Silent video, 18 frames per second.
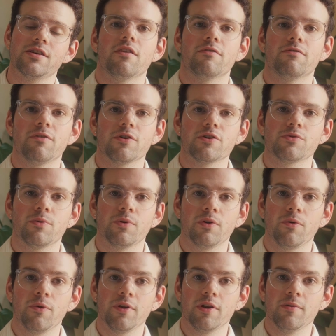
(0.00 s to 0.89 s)
The first one
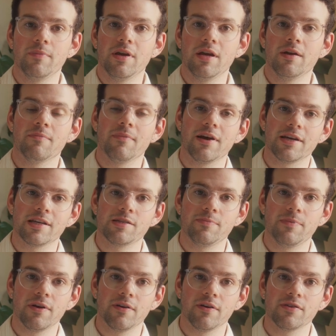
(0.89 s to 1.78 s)
going to be my
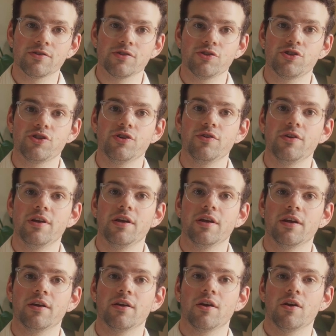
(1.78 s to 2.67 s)
experience
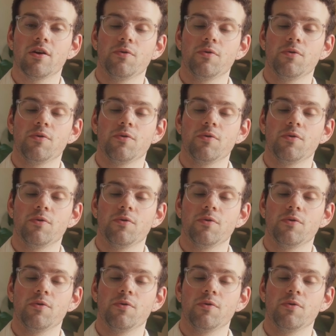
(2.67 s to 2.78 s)
shooting